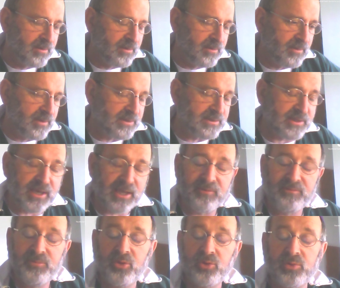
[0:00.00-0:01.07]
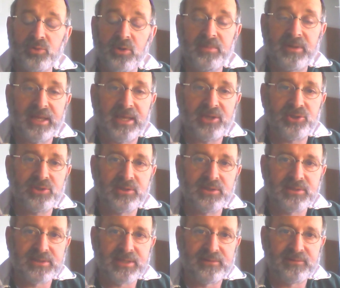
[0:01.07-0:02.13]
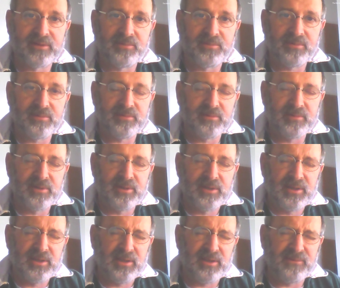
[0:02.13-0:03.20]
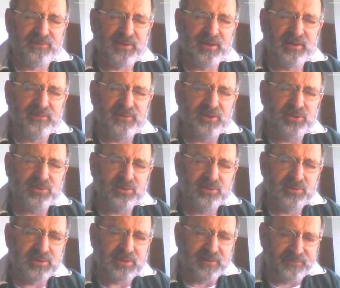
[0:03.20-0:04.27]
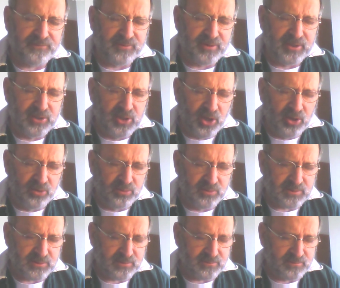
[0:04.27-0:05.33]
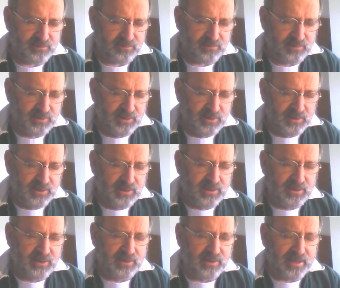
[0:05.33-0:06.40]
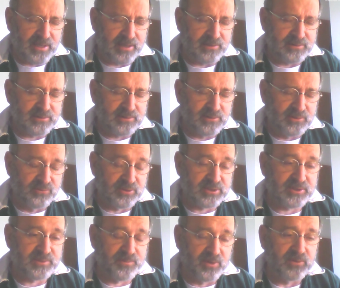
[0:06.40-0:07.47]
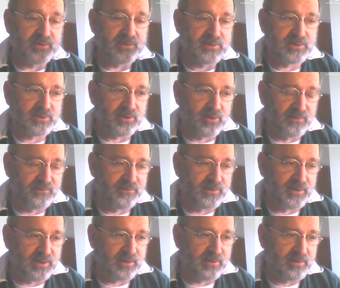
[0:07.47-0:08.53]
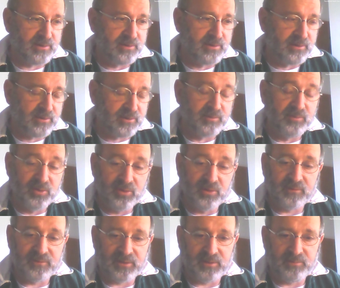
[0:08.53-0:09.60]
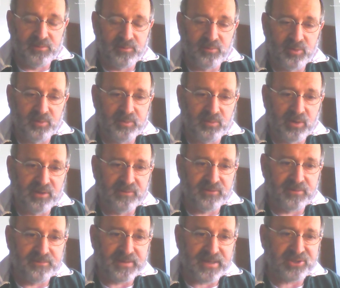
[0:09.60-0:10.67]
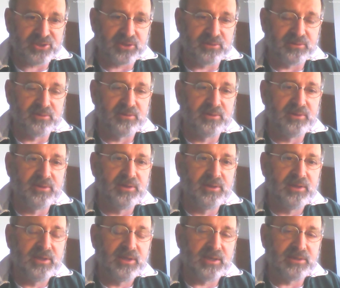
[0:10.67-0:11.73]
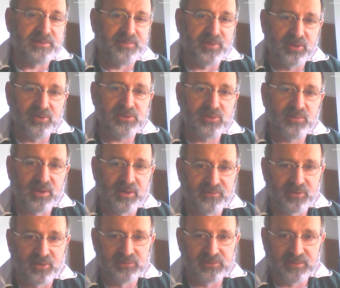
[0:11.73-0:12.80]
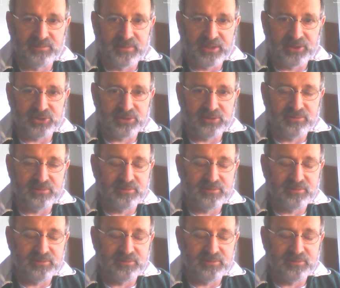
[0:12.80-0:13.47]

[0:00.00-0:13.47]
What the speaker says: There's a kind of mutual obligation that's set up. If the individual who's suffering knows that the response of the community will be one of compassion as opposed to one of condemnation,